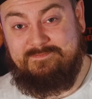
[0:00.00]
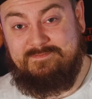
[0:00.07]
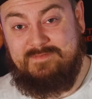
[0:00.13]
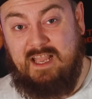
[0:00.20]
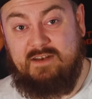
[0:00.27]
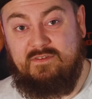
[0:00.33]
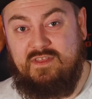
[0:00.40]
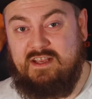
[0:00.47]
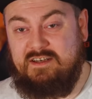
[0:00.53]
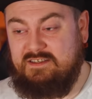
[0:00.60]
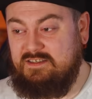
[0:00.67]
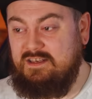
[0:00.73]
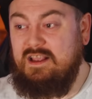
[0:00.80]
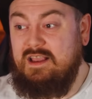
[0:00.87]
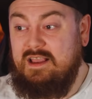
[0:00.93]
And this
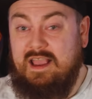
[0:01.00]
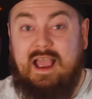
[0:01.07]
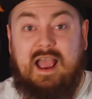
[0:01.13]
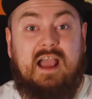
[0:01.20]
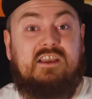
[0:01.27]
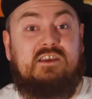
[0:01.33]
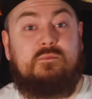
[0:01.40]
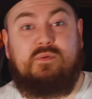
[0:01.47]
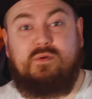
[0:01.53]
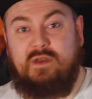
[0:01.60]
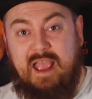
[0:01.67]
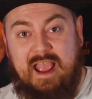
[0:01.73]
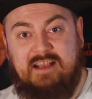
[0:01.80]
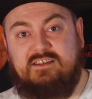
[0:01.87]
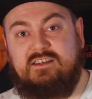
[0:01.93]
hype
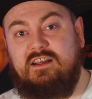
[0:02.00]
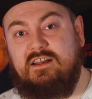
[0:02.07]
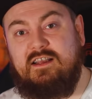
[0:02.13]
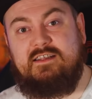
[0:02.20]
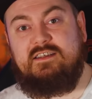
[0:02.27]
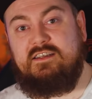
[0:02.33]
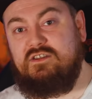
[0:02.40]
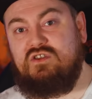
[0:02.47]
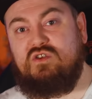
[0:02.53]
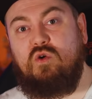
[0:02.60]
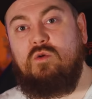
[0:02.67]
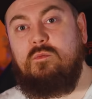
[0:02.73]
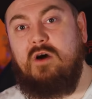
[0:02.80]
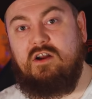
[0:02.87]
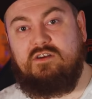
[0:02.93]
escalated so
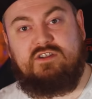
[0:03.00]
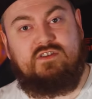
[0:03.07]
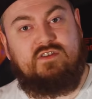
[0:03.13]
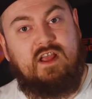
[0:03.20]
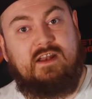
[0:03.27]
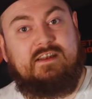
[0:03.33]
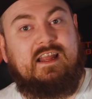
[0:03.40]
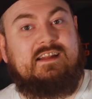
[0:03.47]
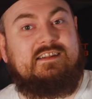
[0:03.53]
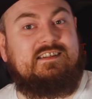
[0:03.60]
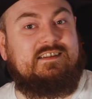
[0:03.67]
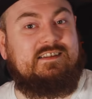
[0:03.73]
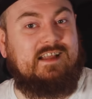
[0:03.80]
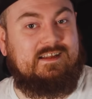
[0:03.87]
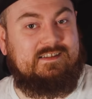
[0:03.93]
much that in nineteen
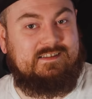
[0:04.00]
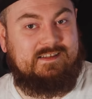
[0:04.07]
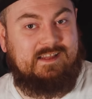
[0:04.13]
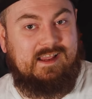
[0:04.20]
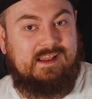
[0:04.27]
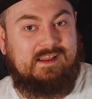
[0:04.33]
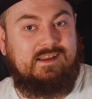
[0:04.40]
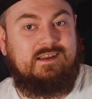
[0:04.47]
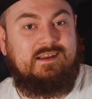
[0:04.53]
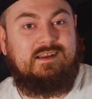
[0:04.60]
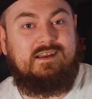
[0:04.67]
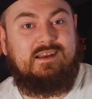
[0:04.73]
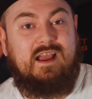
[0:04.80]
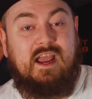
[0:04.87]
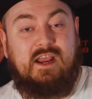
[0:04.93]
ninety-eight,
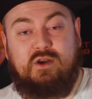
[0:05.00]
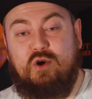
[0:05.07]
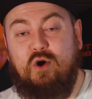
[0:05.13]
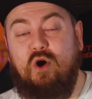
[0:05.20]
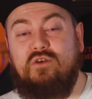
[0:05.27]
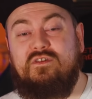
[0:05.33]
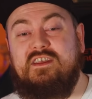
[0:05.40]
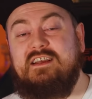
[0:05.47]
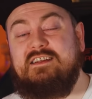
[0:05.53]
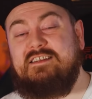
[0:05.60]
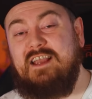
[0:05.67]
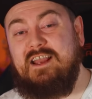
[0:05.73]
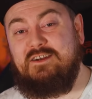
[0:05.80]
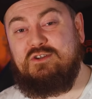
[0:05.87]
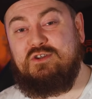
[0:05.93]
it caught the
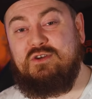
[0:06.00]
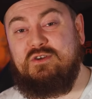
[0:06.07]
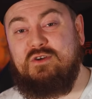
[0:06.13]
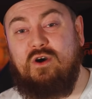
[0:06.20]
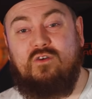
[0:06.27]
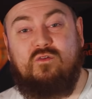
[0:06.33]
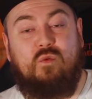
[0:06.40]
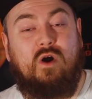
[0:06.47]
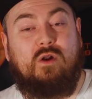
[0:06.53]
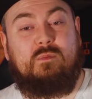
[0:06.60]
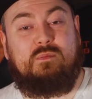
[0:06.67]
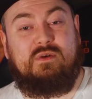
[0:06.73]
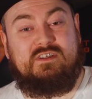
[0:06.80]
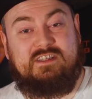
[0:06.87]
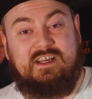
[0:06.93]
attention of one
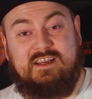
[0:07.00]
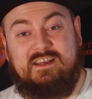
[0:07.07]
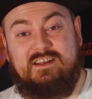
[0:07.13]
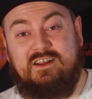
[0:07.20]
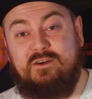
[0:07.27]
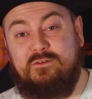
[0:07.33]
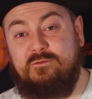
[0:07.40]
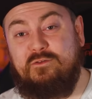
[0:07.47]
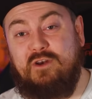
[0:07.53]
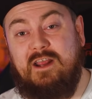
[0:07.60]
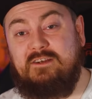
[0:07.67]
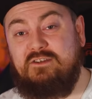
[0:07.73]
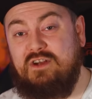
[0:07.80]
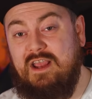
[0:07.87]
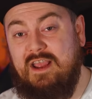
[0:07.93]
particular
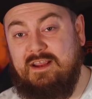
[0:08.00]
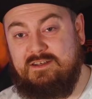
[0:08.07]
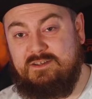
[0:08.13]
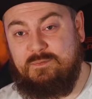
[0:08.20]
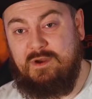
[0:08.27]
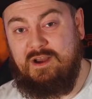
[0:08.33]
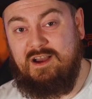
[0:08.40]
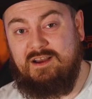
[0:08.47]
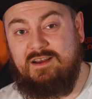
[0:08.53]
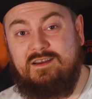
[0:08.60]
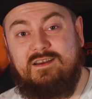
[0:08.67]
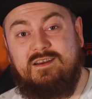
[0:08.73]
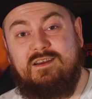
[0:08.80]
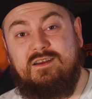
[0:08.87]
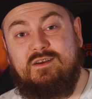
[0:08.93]
French expat
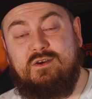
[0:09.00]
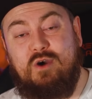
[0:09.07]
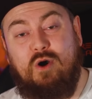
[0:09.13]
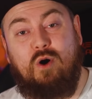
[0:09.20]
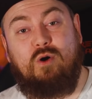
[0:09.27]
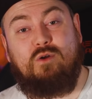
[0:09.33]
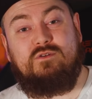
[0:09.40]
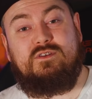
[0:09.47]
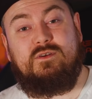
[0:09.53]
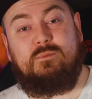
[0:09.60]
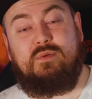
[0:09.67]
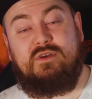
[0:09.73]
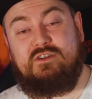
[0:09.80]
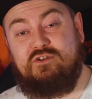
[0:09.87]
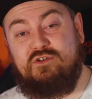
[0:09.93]
called
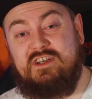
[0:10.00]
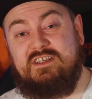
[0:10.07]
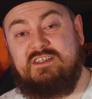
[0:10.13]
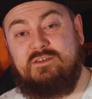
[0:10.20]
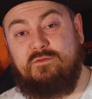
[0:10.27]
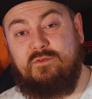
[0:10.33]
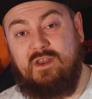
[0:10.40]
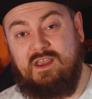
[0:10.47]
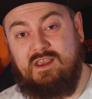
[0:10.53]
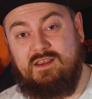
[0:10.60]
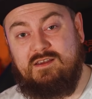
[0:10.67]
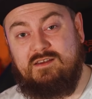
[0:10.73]
Patrice Fay.